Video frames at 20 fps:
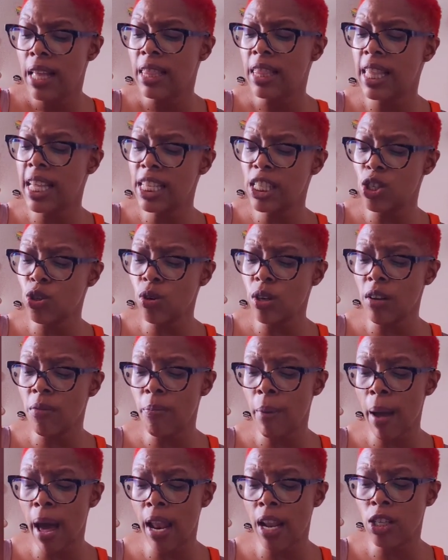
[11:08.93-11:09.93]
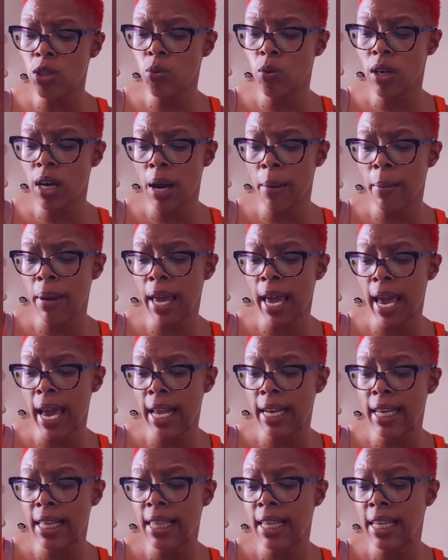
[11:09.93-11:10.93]
This sort of balance will come in
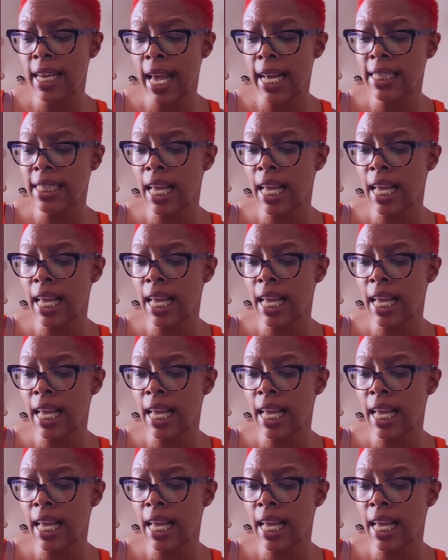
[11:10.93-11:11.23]
handy the next